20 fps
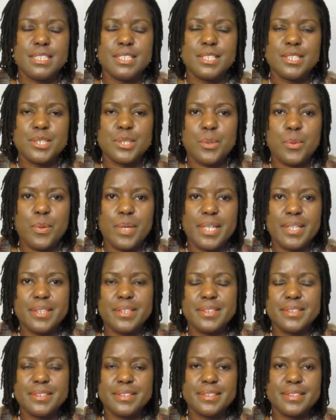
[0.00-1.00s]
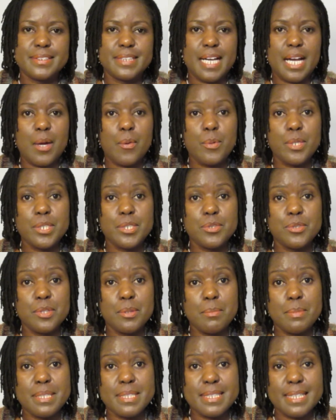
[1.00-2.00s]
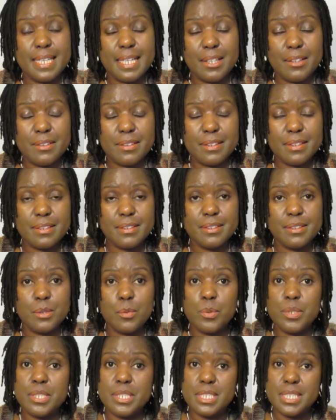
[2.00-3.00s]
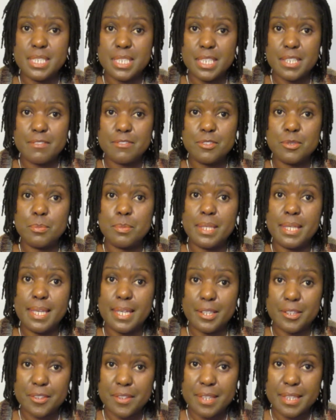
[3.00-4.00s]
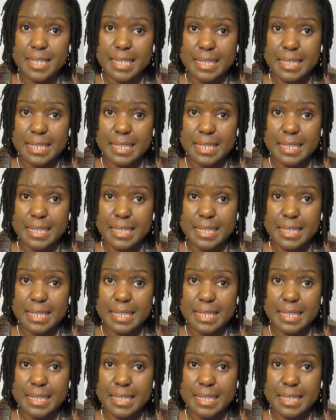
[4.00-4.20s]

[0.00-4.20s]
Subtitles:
So well, I wish you the best health. We deserve to be healthy.